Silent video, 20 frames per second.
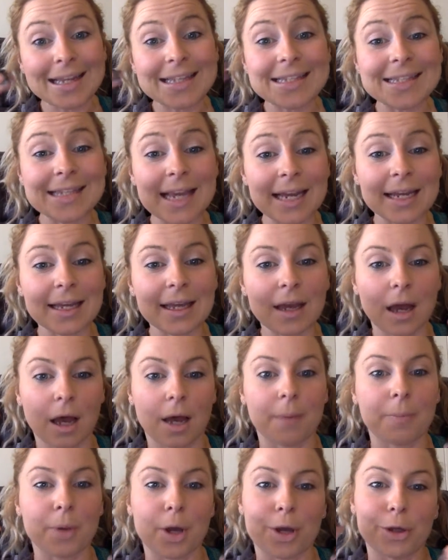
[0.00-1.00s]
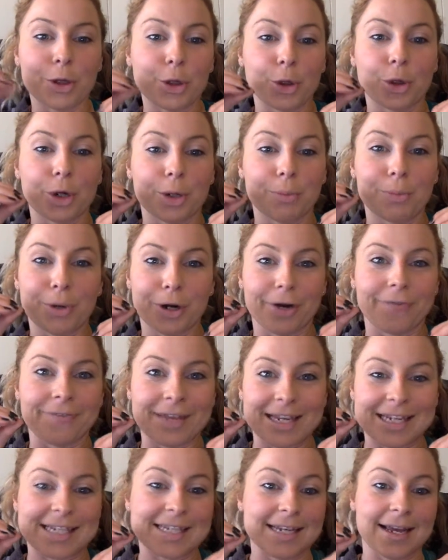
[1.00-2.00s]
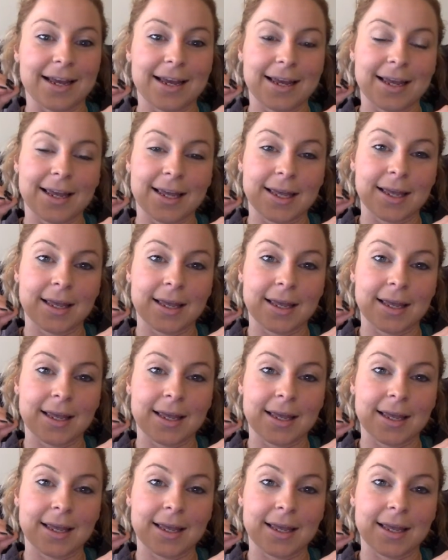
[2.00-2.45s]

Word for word: setting up your perfect day.